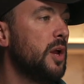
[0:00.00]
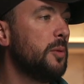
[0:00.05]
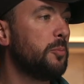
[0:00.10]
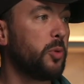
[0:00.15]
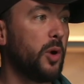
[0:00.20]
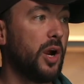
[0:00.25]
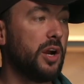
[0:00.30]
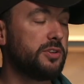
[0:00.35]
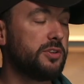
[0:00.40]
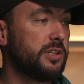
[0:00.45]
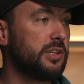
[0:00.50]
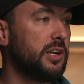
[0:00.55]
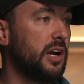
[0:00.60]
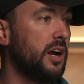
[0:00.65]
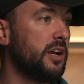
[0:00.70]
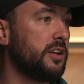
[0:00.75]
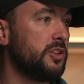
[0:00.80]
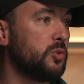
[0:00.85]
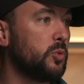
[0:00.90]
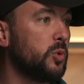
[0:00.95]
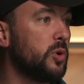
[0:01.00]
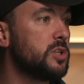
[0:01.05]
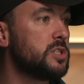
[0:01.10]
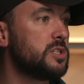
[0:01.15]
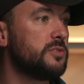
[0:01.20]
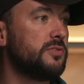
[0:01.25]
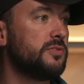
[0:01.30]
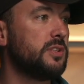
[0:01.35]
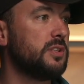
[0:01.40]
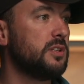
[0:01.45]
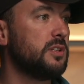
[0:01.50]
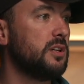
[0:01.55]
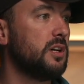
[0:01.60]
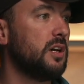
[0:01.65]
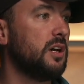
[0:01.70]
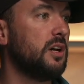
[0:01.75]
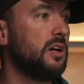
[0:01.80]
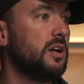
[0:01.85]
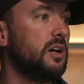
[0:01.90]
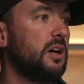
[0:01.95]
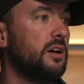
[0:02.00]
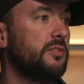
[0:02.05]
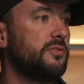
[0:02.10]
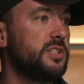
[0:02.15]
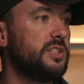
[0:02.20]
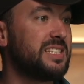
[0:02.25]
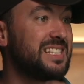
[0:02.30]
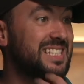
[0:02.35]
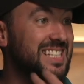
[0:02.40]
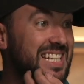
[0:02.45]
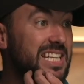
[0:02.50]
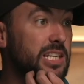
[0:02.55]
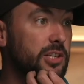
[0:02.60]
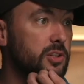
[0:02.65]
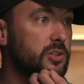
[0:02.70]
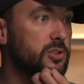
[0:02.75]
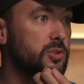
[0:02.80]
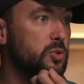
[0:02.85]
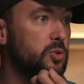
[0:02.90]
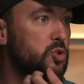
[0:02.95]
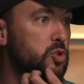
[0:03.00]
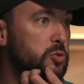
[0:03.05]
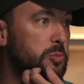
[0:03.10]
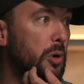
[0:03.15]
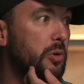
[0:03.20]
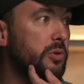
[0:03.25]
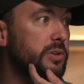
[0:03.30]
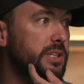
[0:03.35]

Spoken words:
prayer to God and the words of the seers who spoke